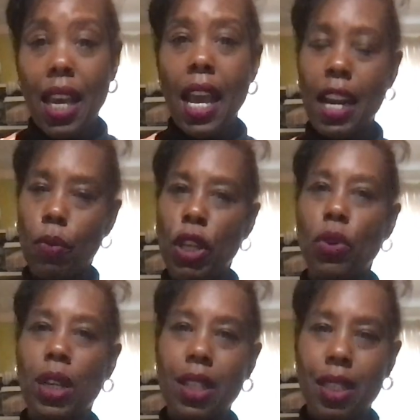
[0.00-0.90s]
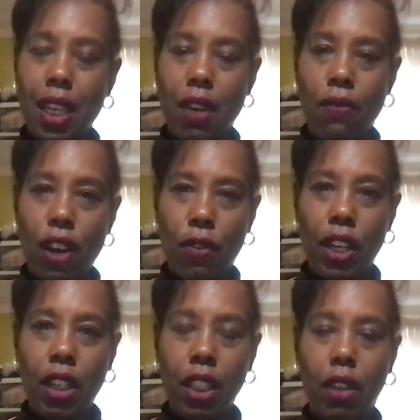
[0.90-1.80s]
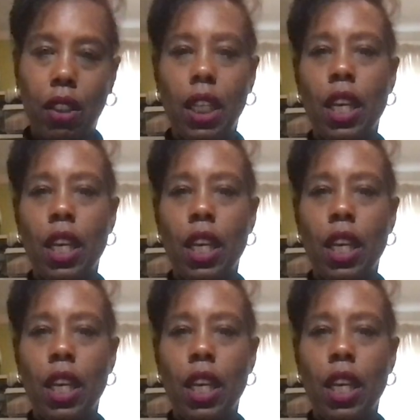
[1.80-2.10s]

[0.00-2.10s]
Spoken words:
and that way you can see it very clearly,